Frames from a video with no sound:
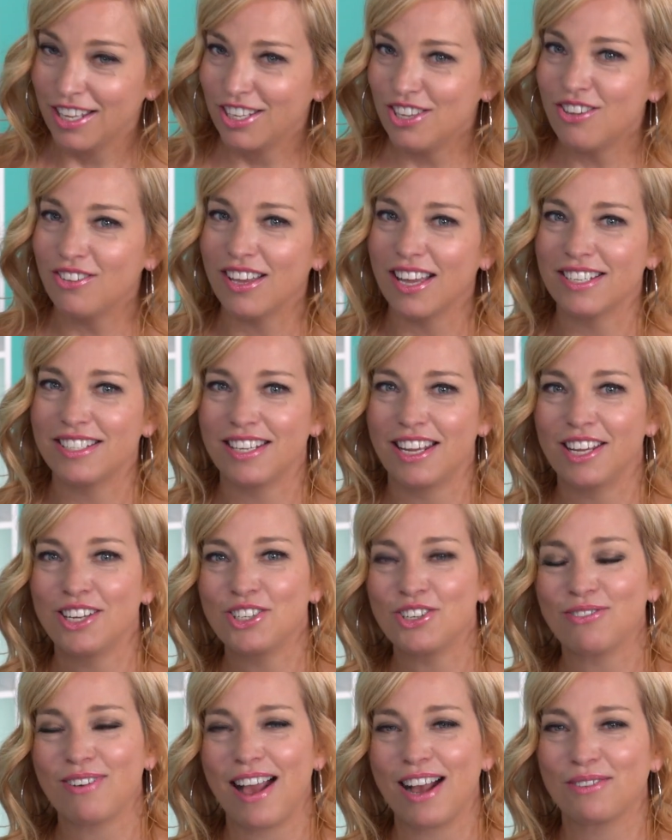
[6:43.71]
You'll get to
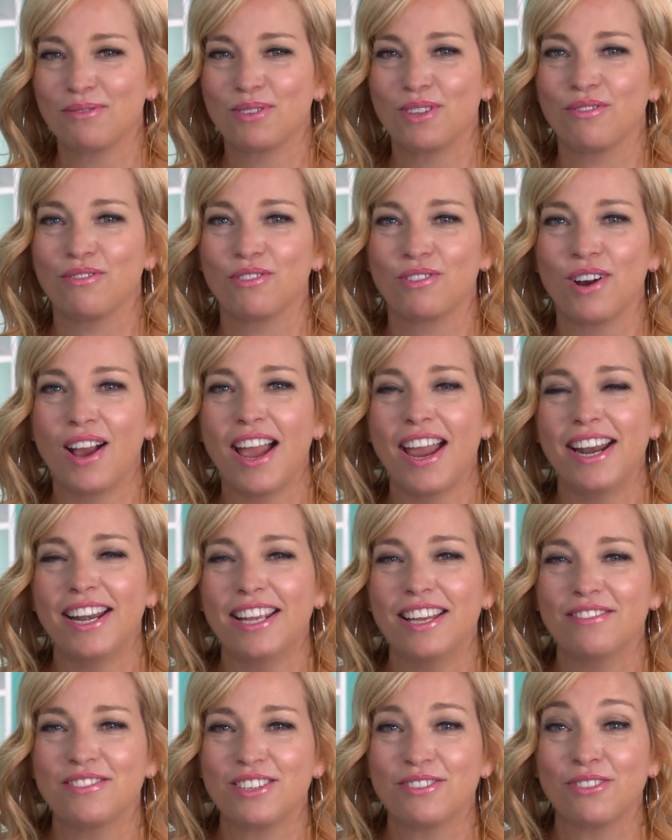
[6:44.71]
interact with a
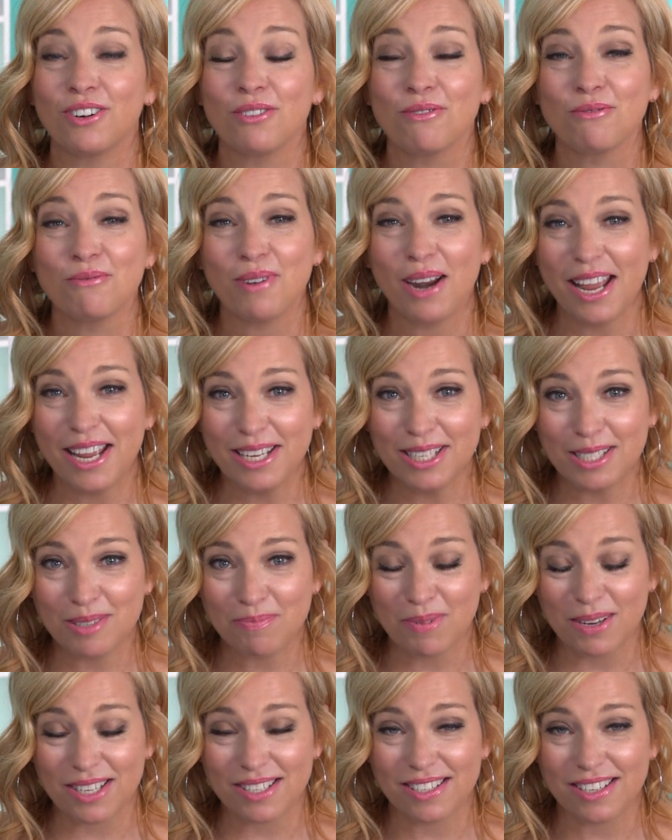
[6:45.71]
variety of different ray
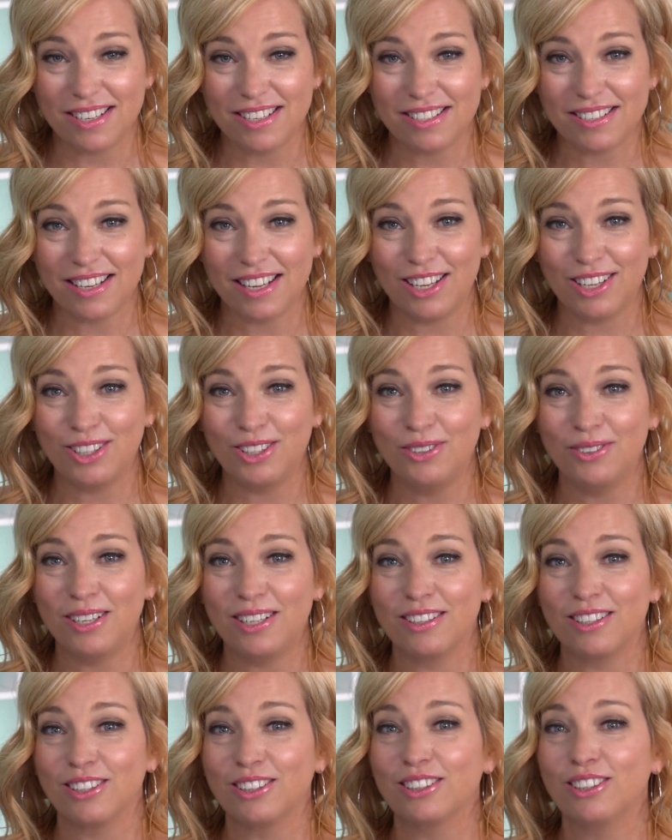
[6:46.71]
species,
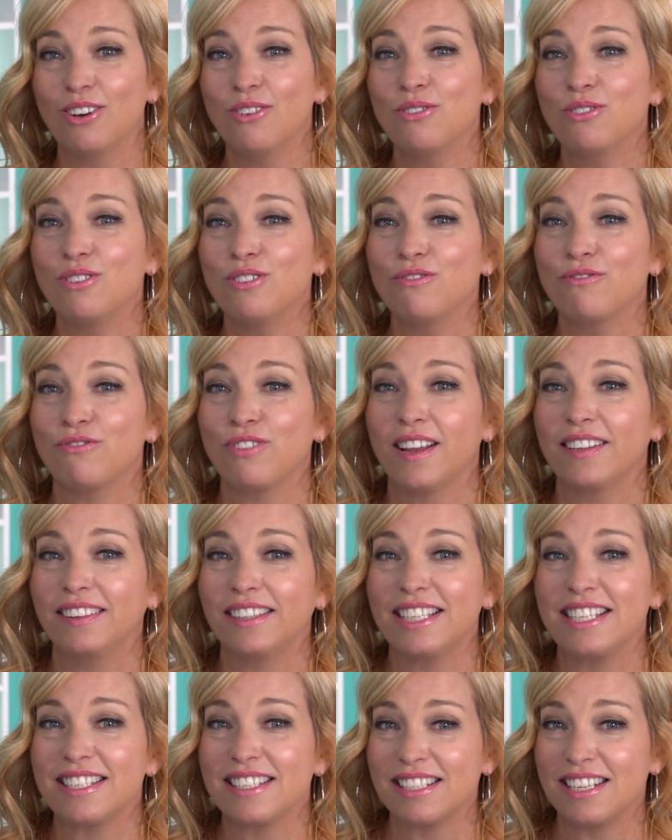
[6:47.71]
including the local
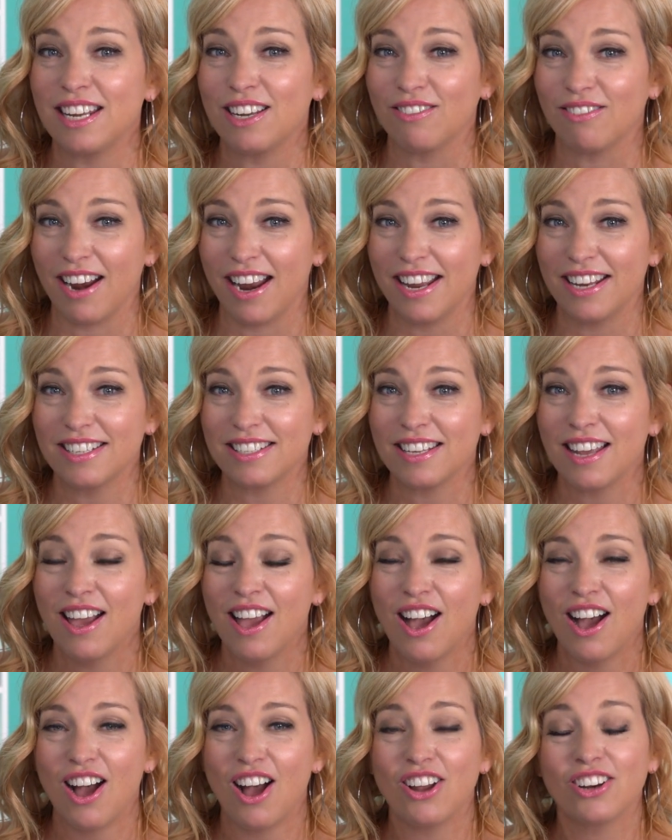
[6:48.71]
friendly stingrays,
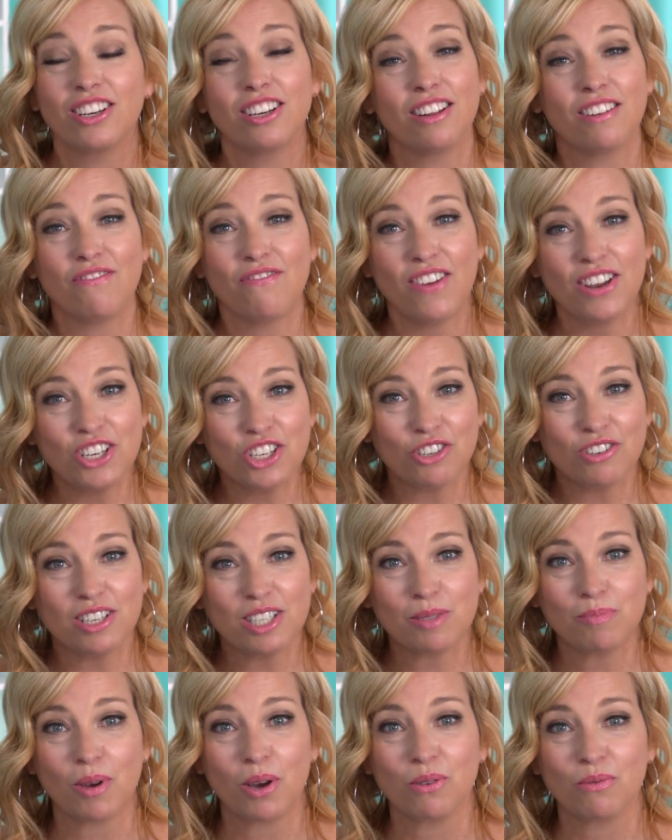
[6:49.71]
on an
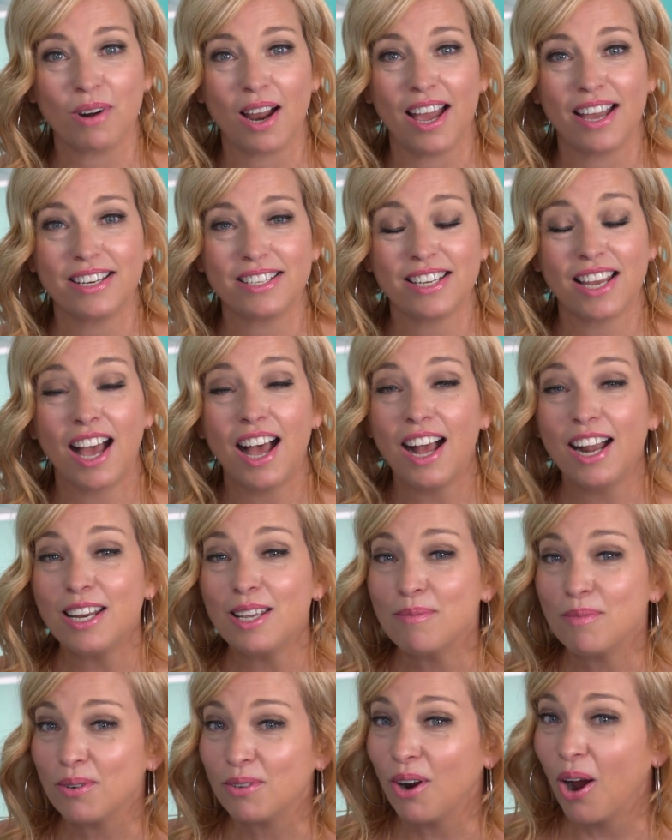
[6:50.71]
adventurous boat ride to
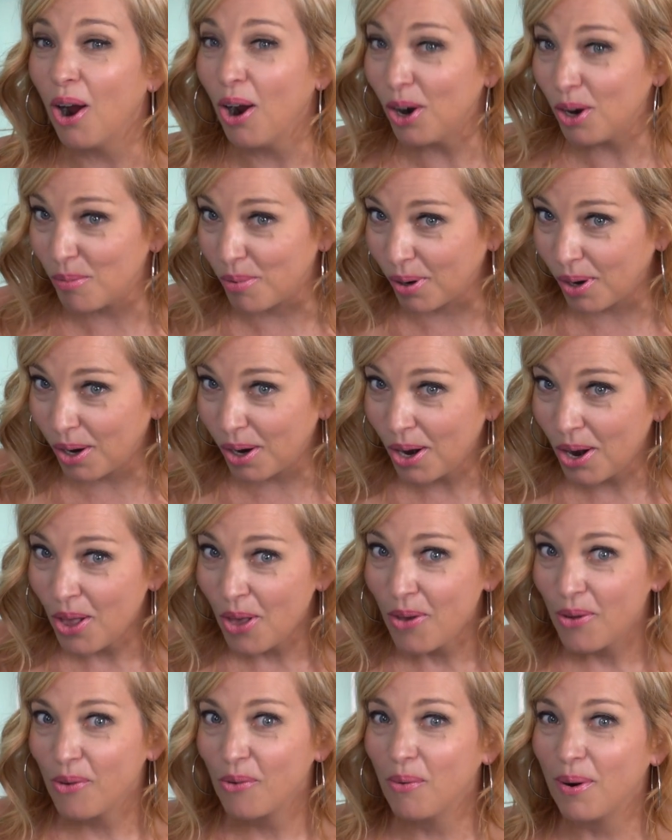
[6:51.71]
Honeymoon Harbor,
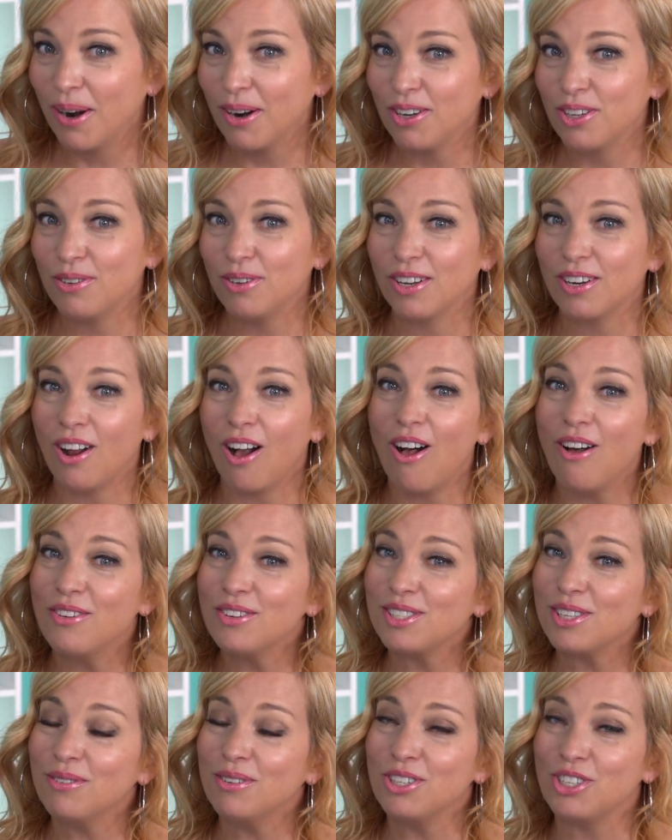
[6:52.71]
where you can
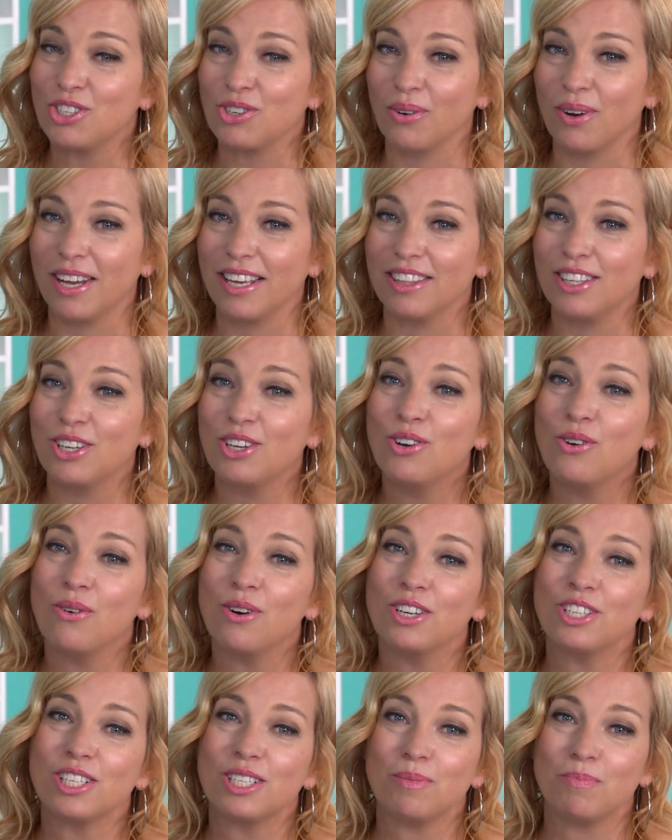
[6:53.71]
also enjoy the
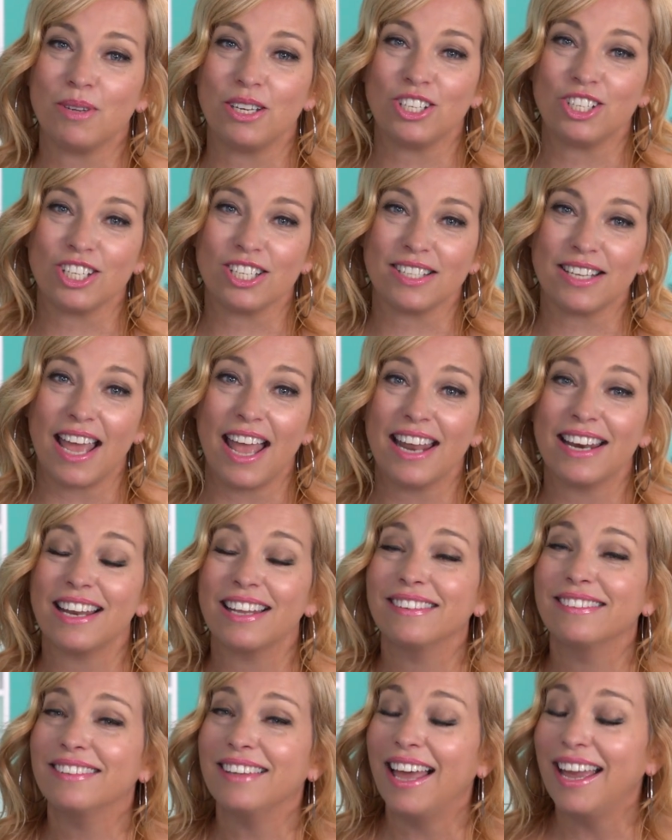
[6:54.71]
gorgeous beaches and
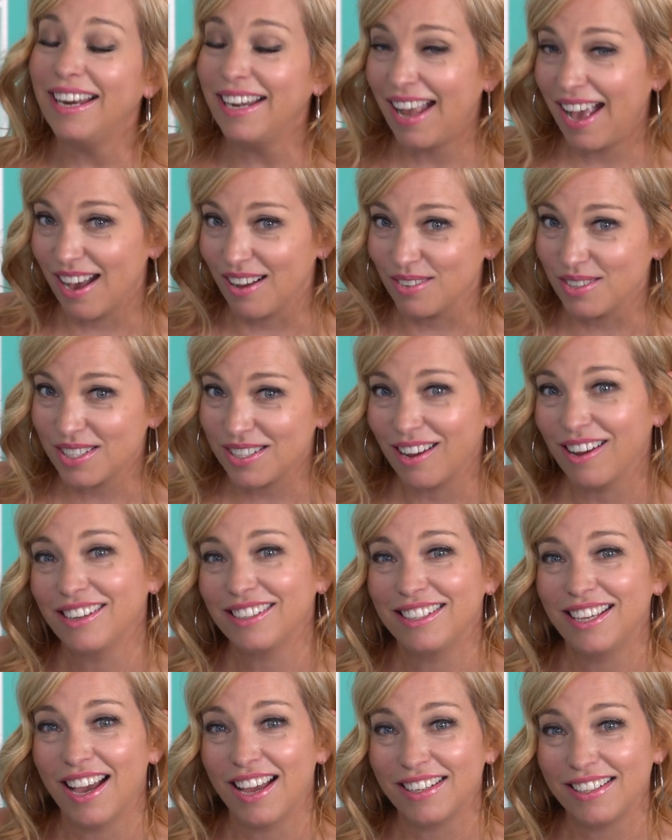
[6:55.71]
lighthouse
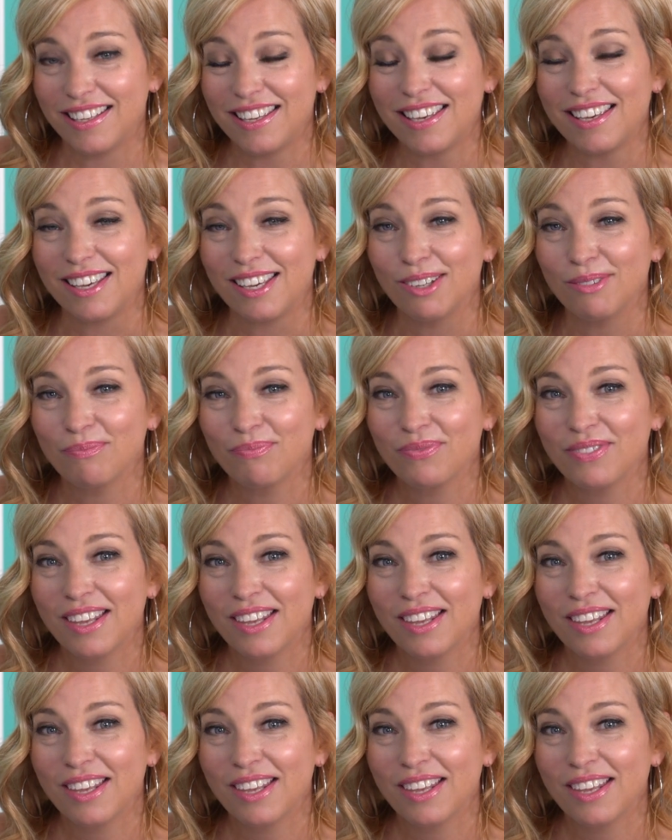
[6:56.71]
on Gun Key.